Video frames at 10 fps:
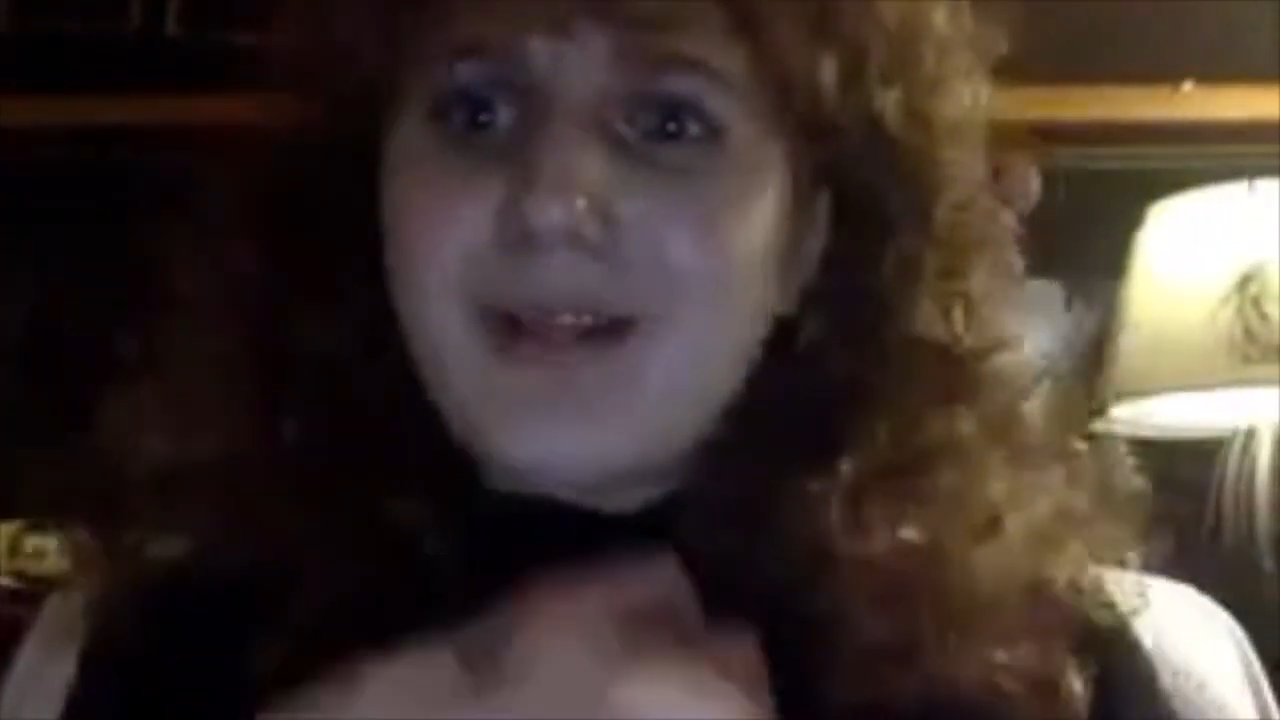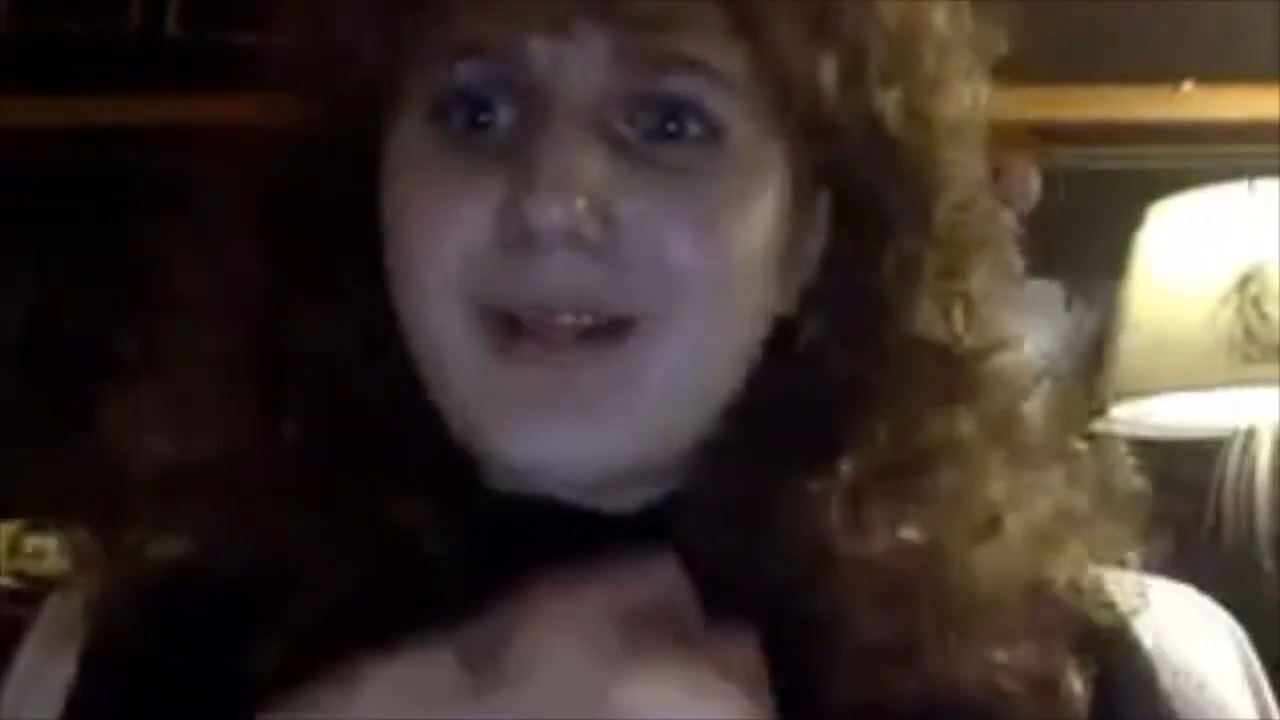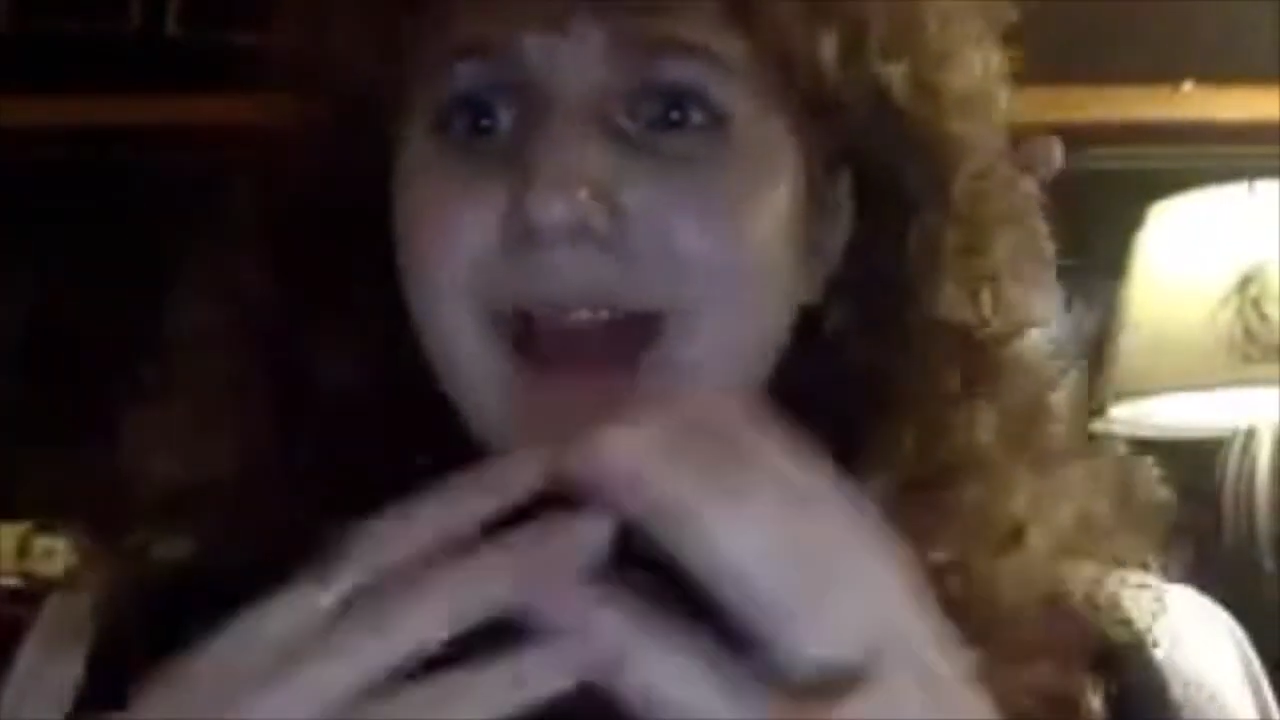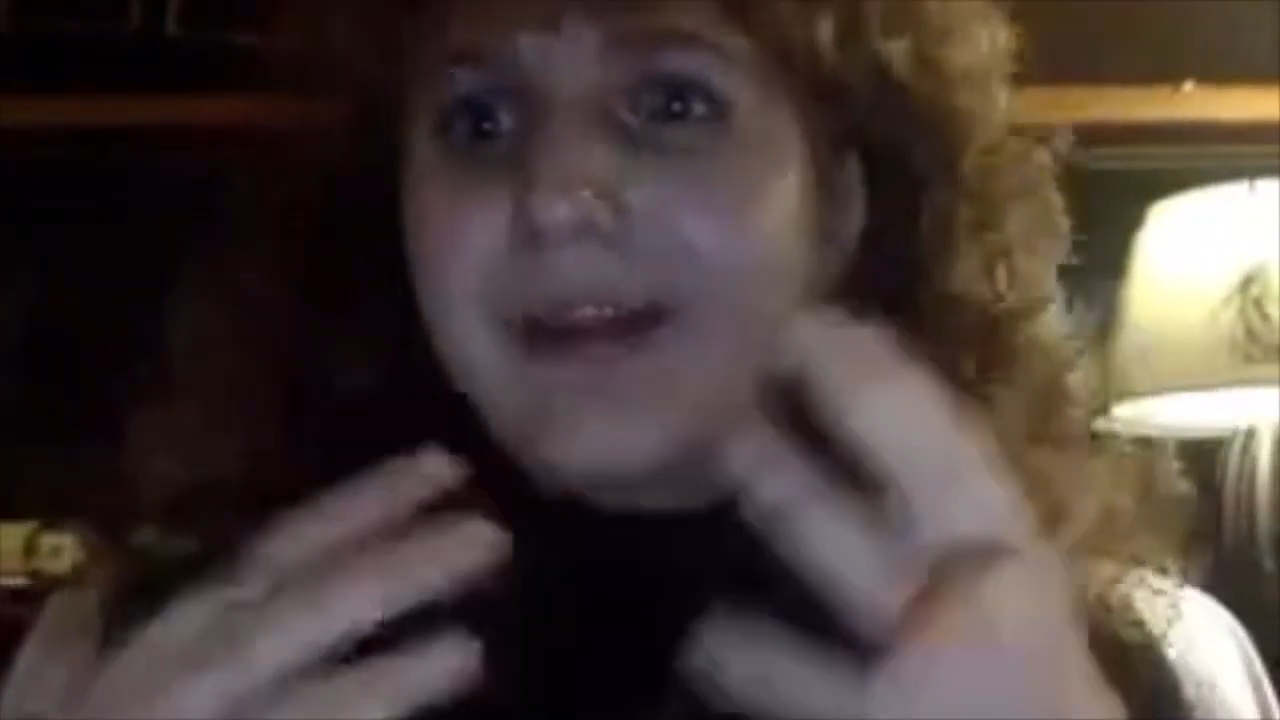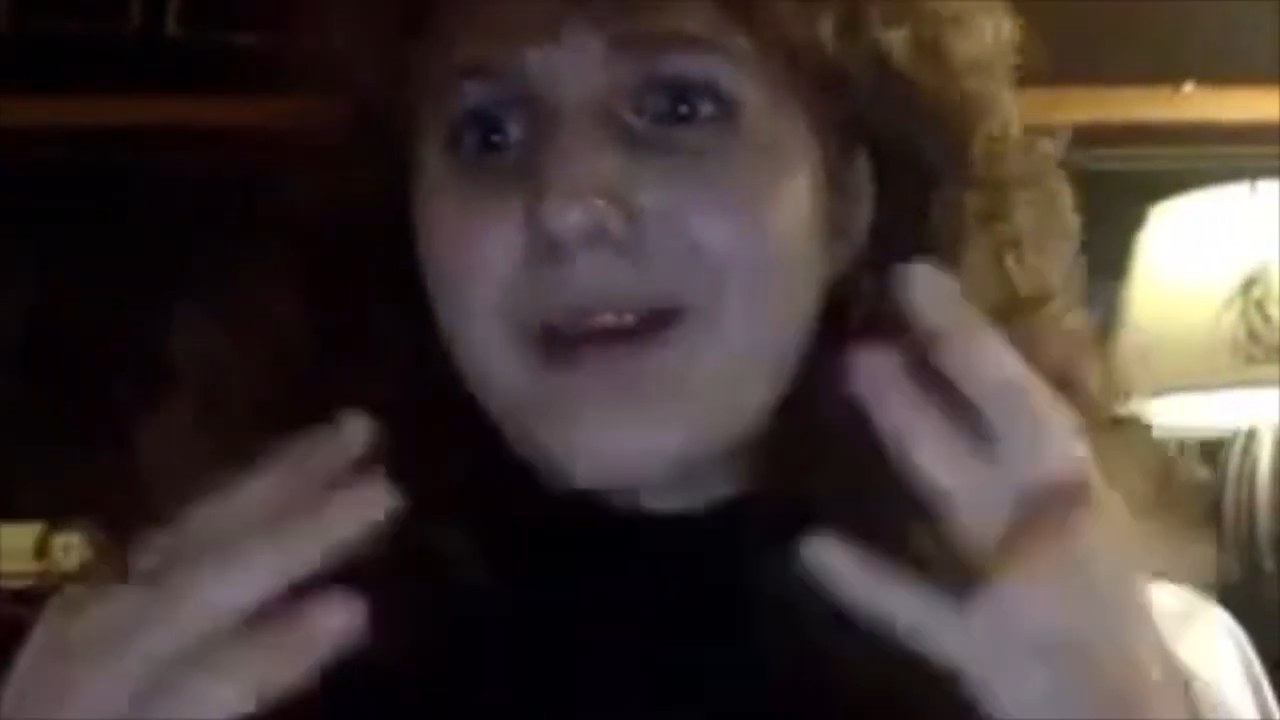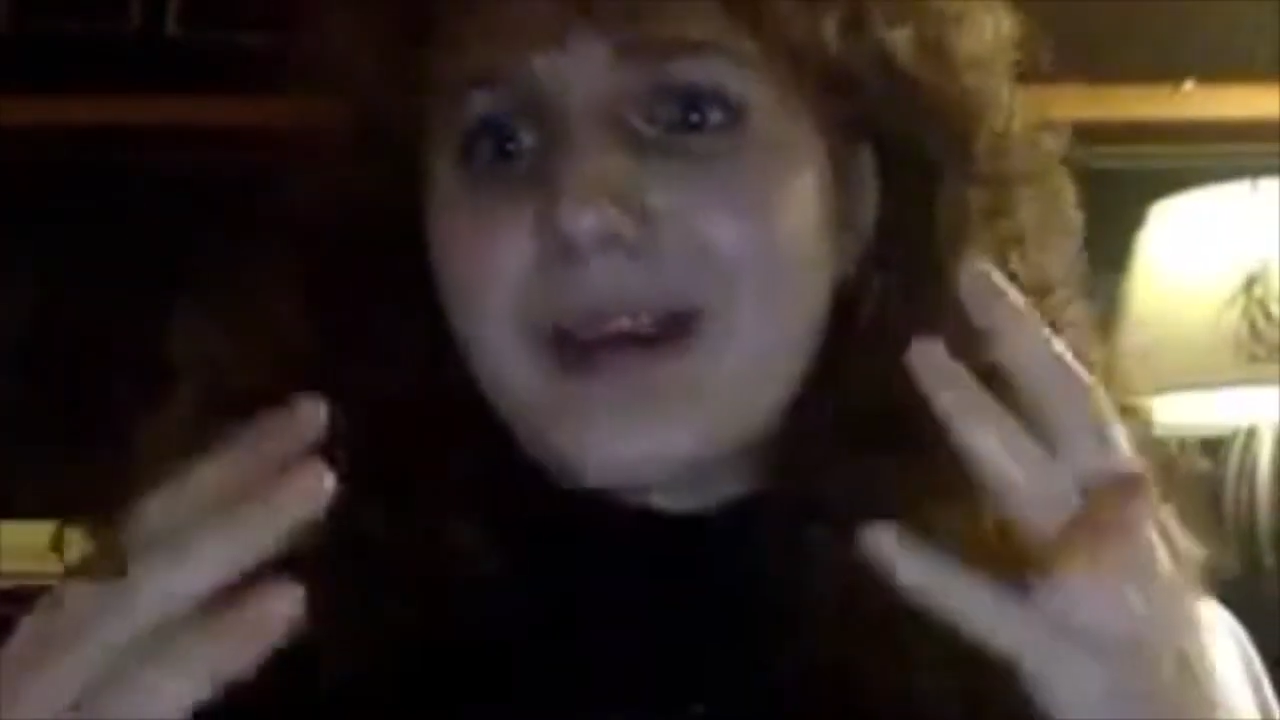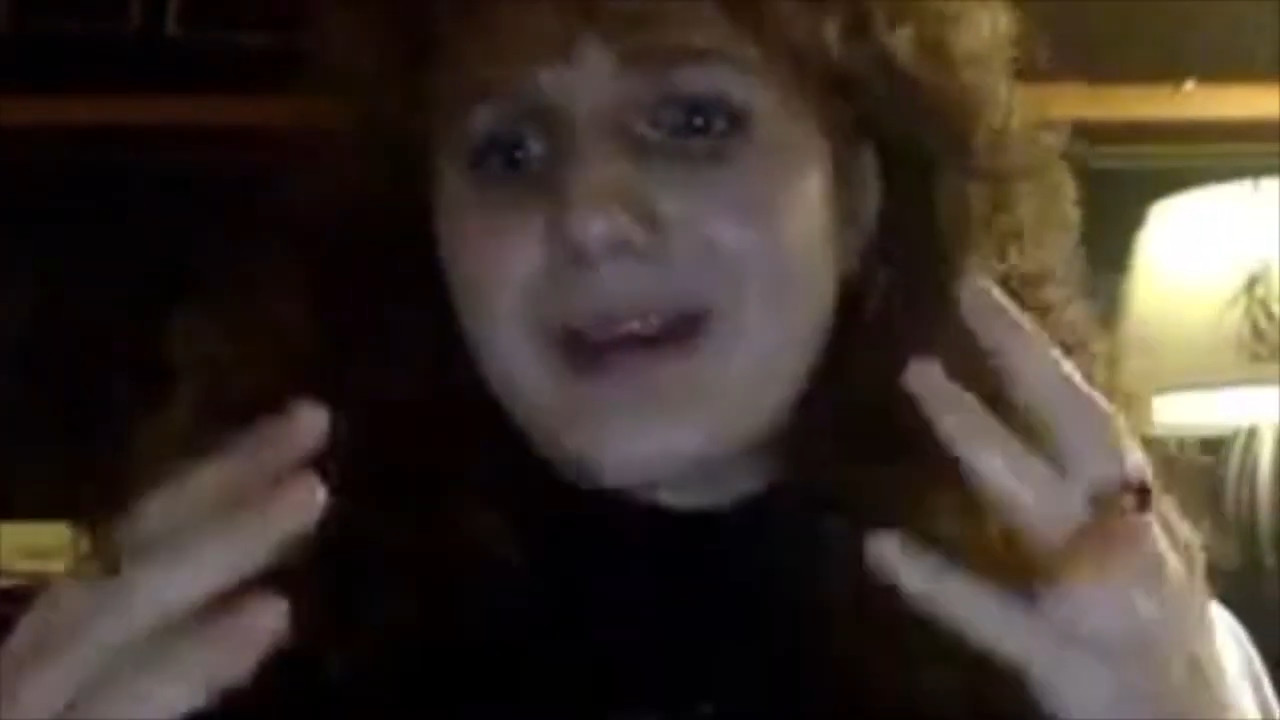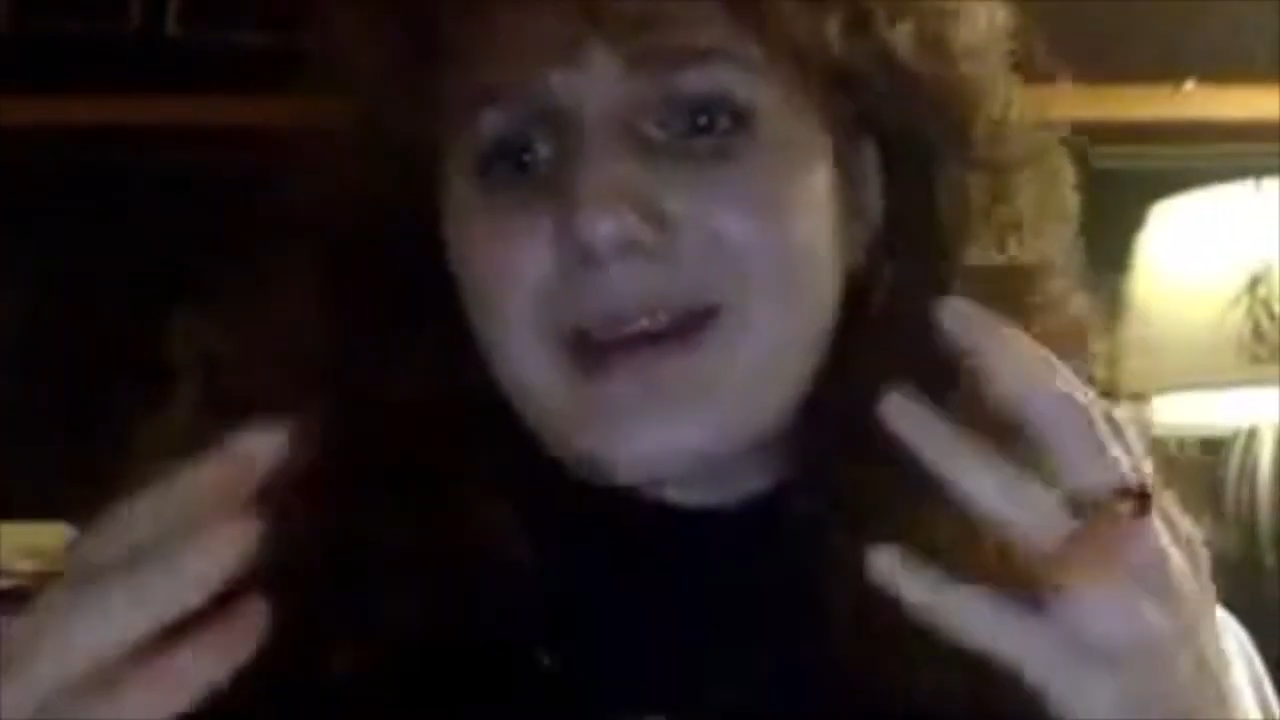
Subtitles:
flyering